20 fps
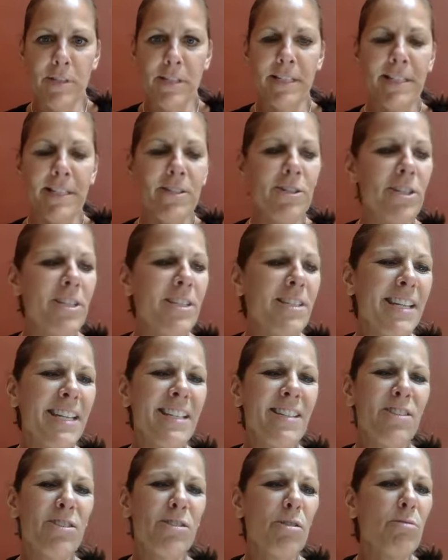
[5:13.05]
and it's just
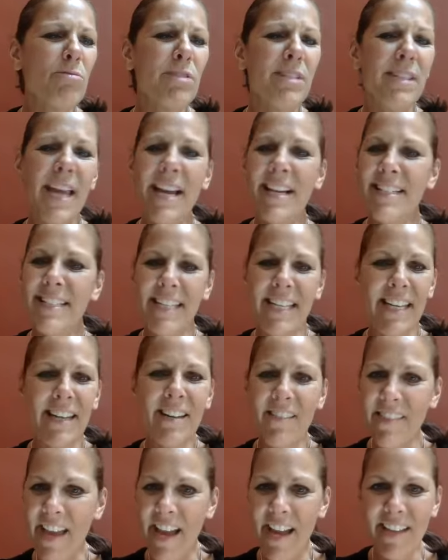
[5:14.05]
it's so sad to
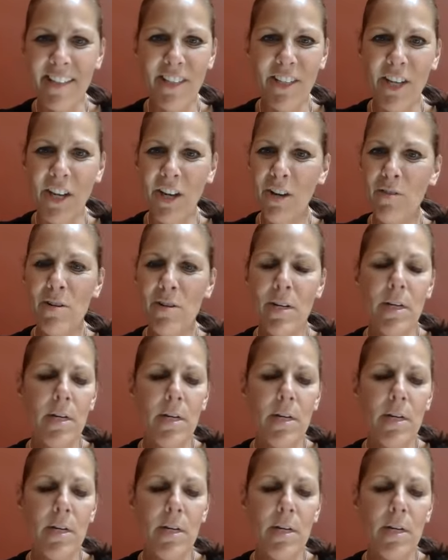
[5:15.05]
hear that, you know.